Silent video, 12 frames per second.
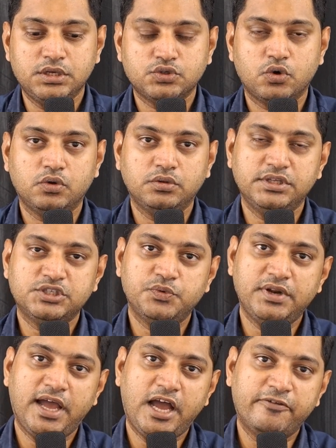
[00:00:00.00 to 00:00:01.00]
So, this
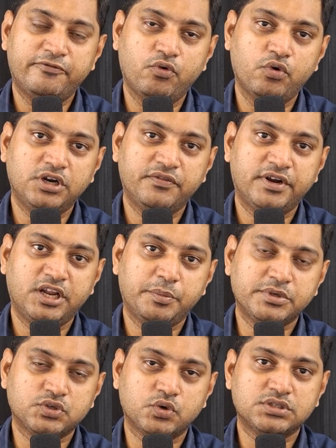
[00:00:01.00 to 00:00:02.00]
will have 4 different
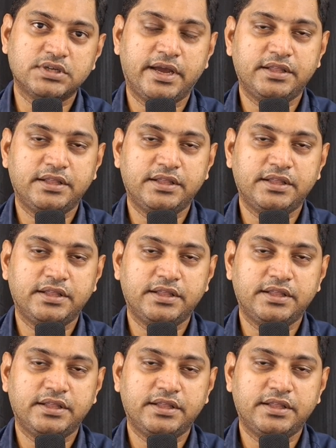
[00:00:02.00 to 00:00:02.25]
episodes,